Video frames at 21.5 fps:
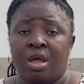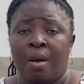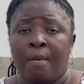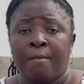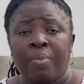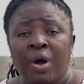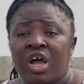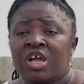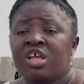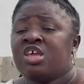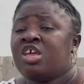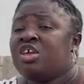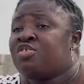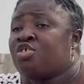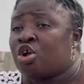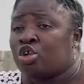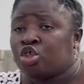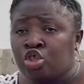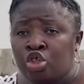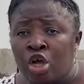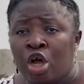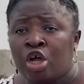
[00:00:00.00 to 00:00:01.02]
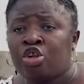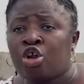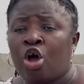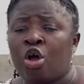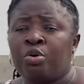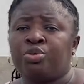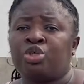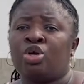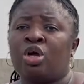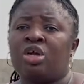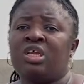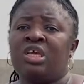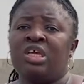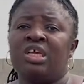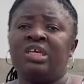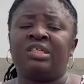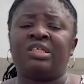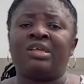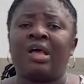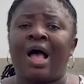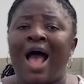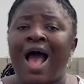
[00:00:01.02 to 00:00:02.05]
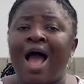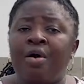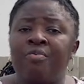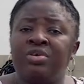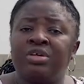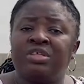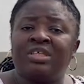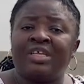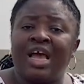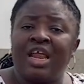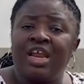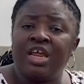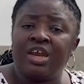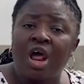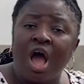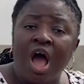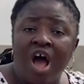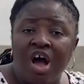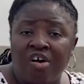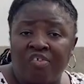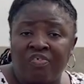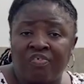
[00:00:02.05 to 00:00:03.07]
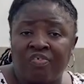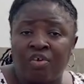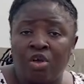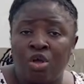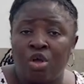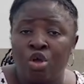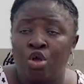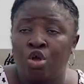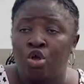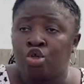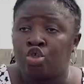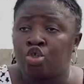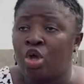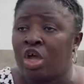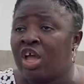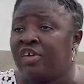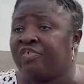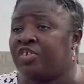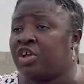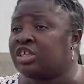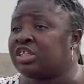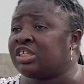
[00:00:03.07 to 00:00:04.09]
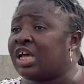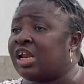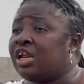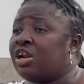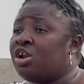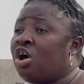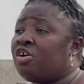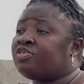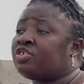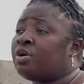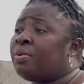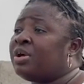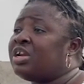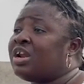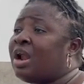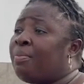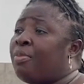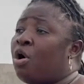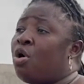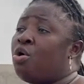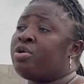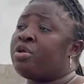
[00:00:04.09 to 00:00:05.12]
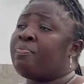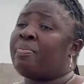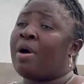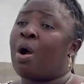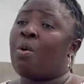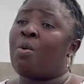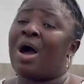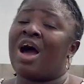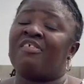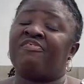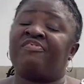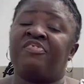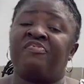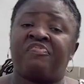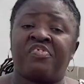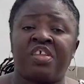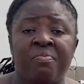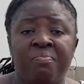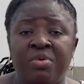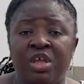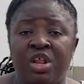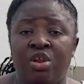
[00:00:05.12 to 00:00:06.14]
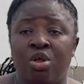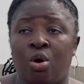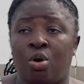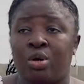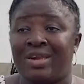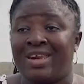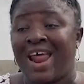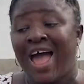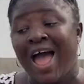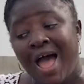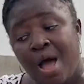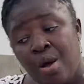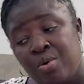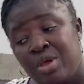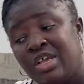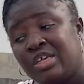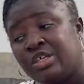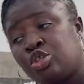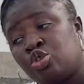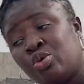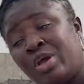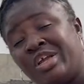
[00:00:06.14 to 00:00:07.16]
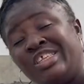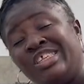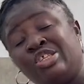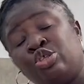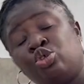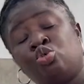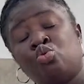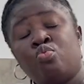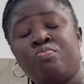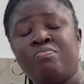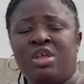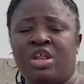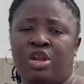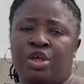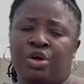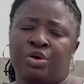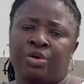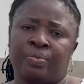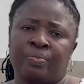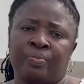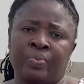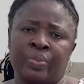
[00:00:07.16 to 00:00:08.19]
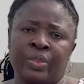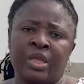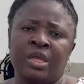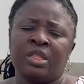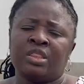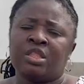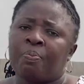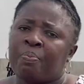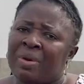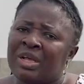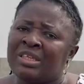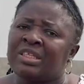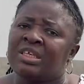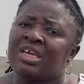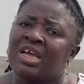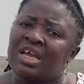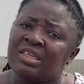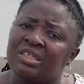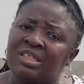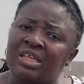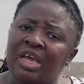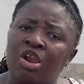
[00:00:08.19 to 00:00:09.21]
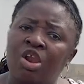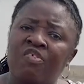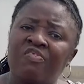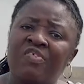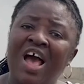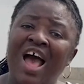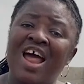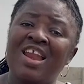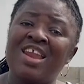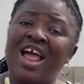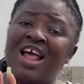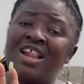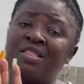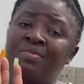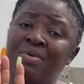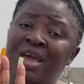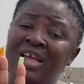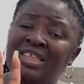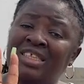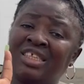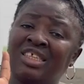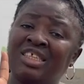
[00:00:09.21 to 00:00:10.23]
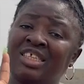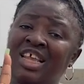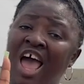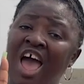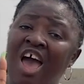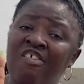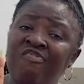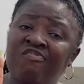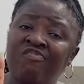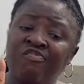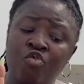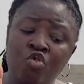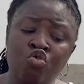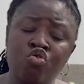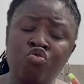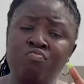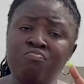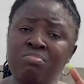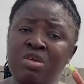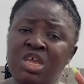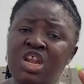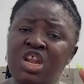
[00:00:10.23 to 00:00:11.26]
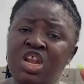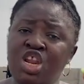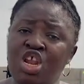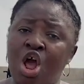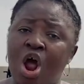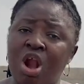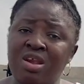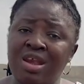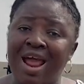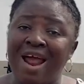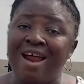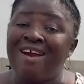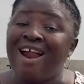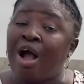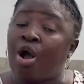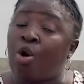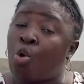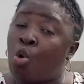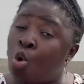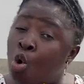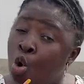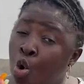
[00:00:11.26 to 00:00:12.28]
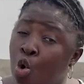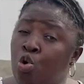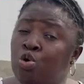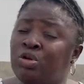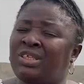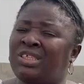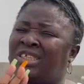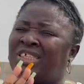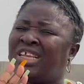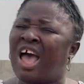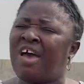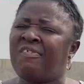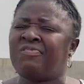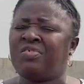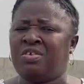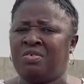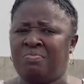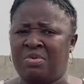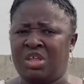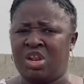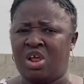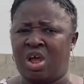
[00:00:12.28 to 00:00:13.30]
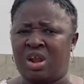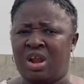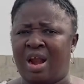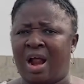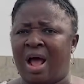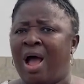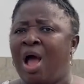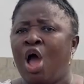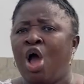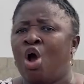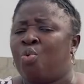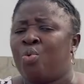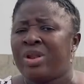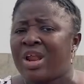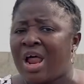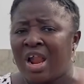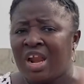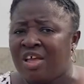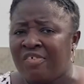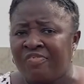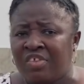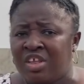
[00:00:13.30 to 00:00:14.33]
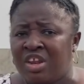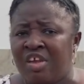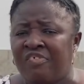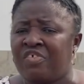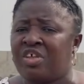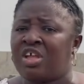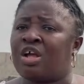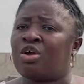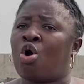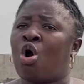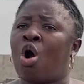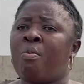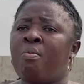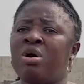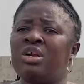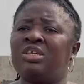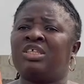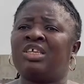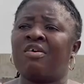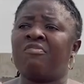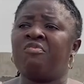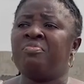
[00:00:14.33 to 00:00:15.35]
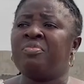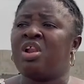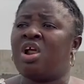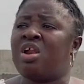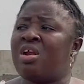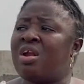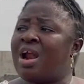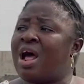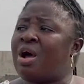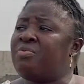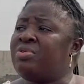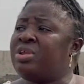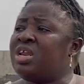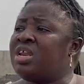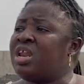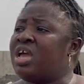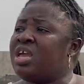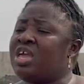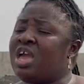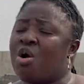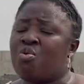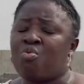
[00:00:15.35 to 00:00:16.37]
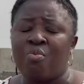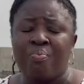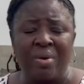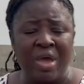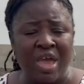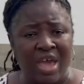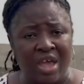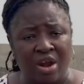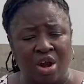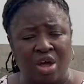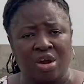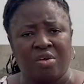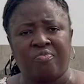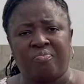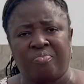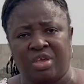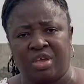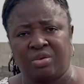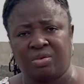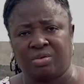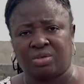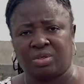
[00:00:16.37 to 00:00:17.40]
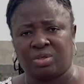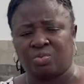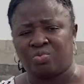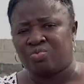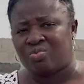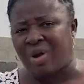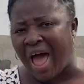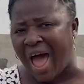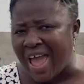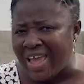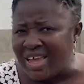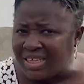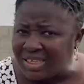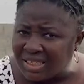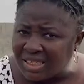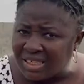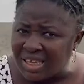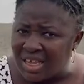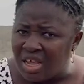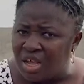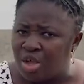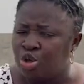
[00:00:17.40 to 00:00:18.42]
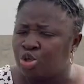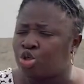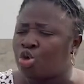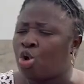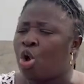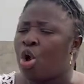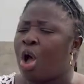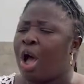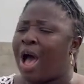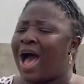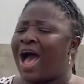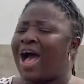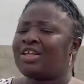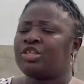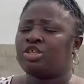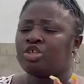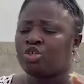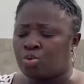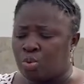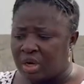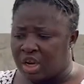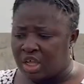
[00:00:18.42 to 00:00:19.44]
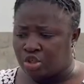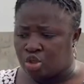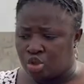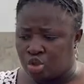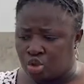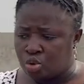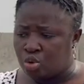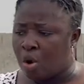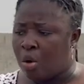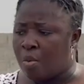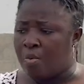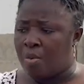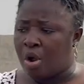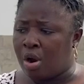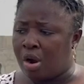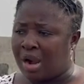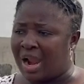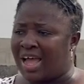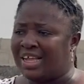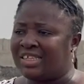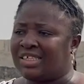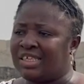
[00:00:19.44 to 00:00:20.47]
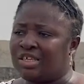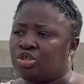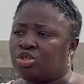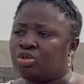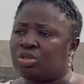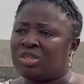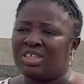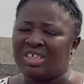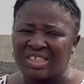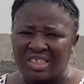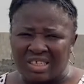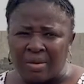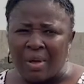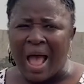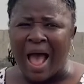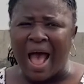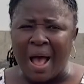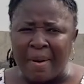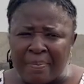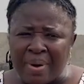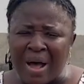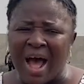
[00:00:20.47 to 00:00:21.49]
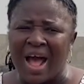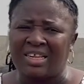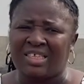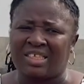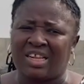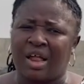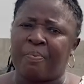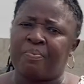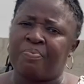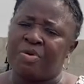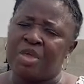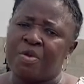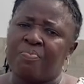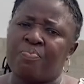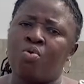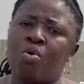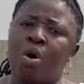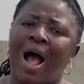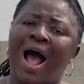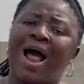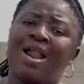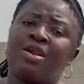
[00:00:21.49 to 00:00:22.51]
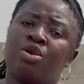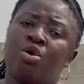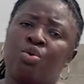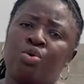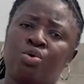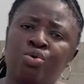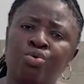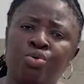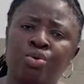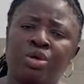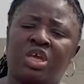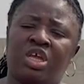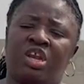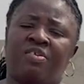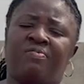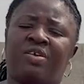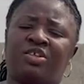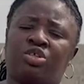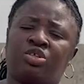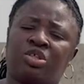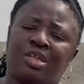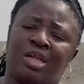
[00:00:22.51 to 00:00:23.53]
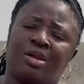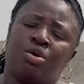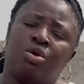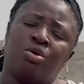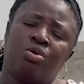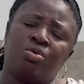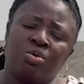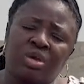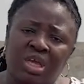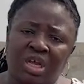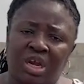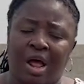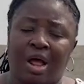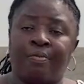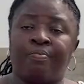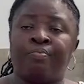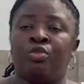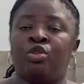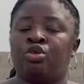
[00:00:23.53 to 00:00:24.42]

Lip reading: But your third option is, I will sell it off. So if you're selling off, somebody that bought Oriba one at 15 million, now is 22 million. The person can sell off and admit 7 million naira, cool 7 million naira, without lifting a finger. Come on, 7 million naira within a year will pay a lot of bills, right? So I just wanted to throw more light into this part that people are not looking, investors are not looking at.